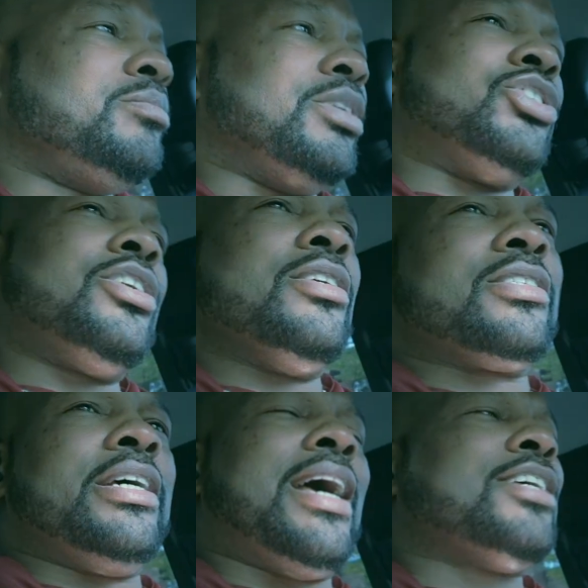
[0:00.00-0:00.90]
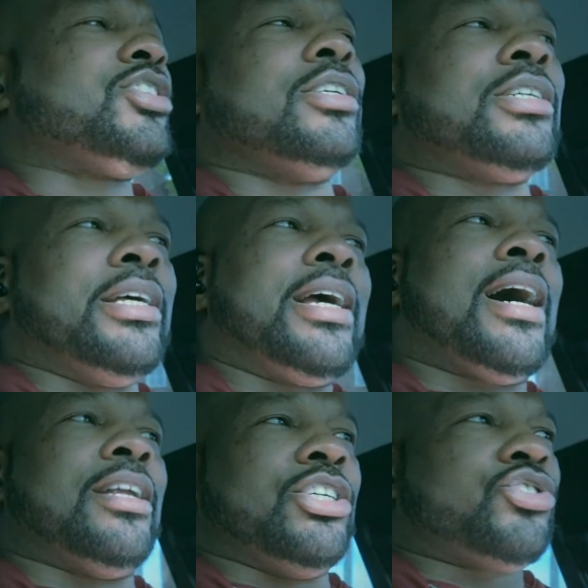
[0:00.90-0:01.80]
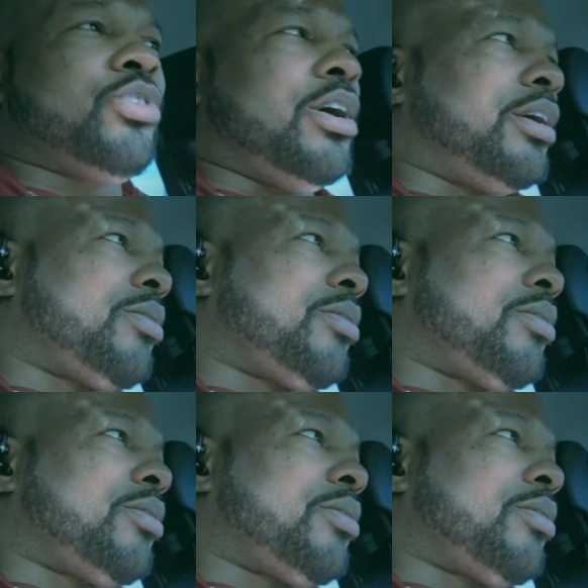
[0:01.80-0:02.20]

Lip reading: But you couldn't see that shit till he got in his truck.